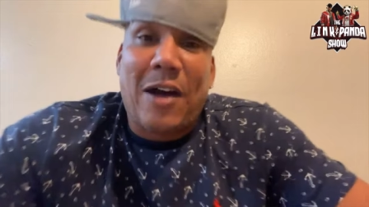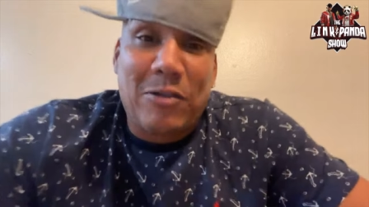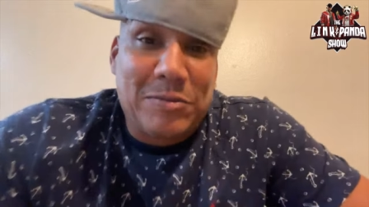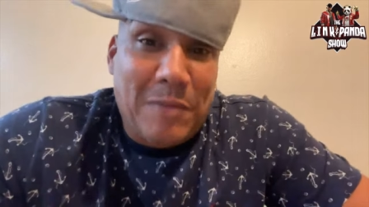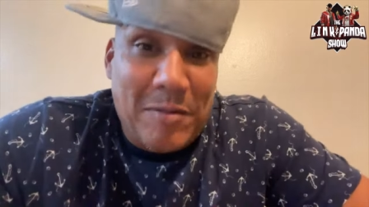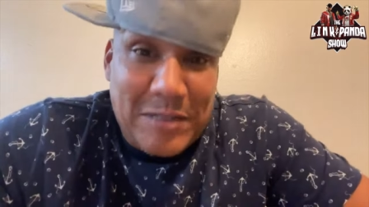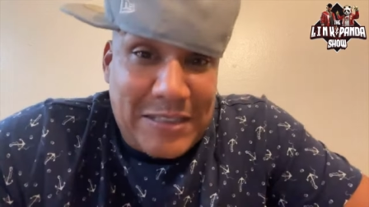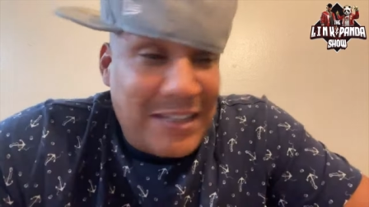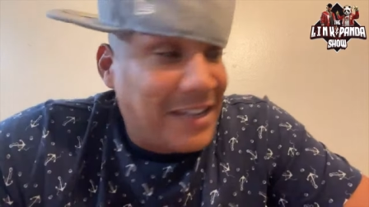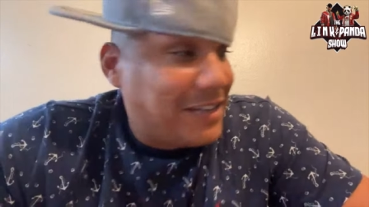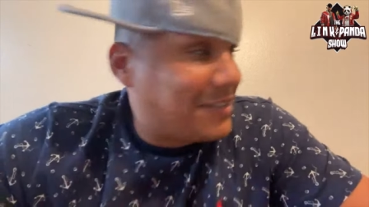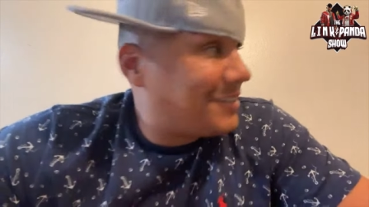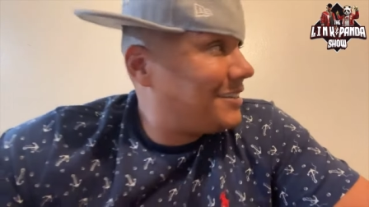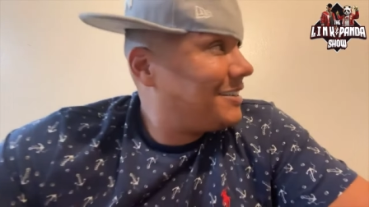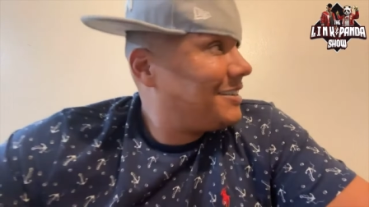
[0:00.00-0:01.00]
That was my
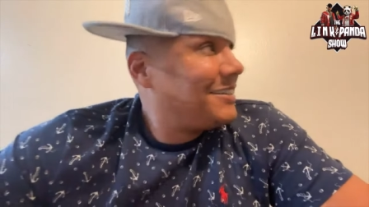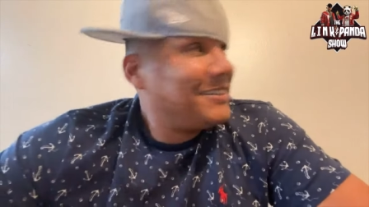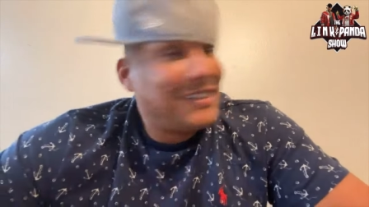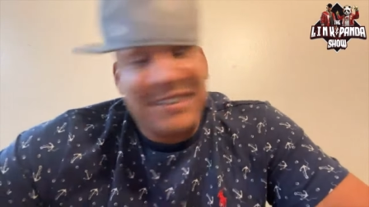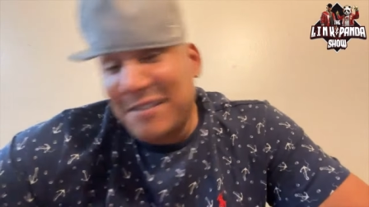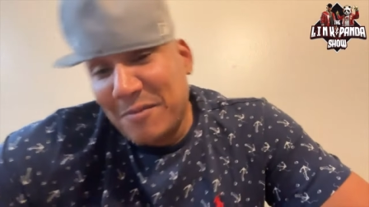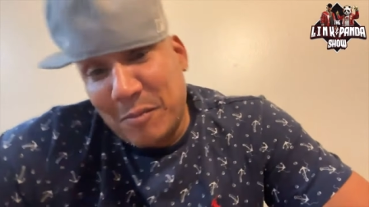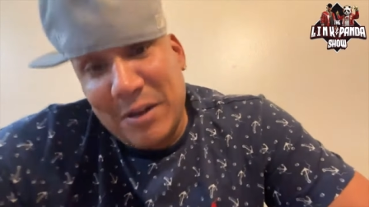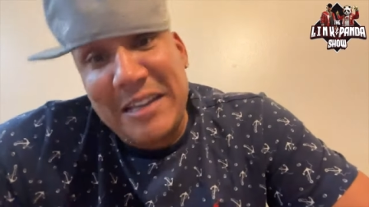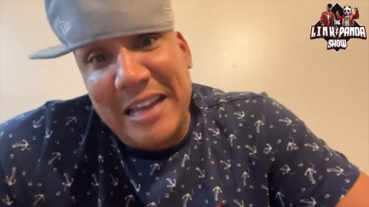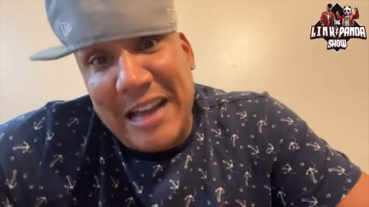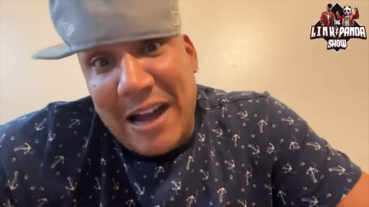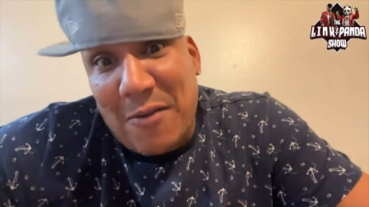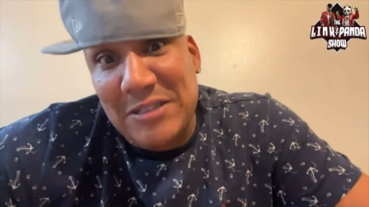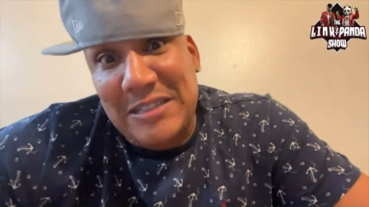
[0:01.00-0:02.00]
mistake. But
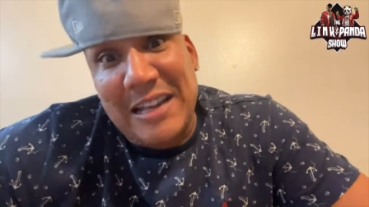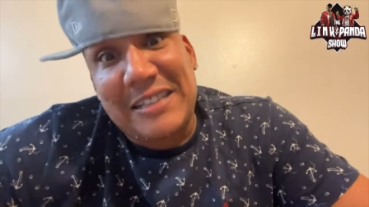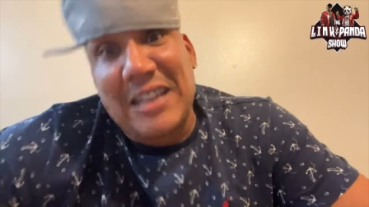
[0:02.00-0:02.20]
yeah, I was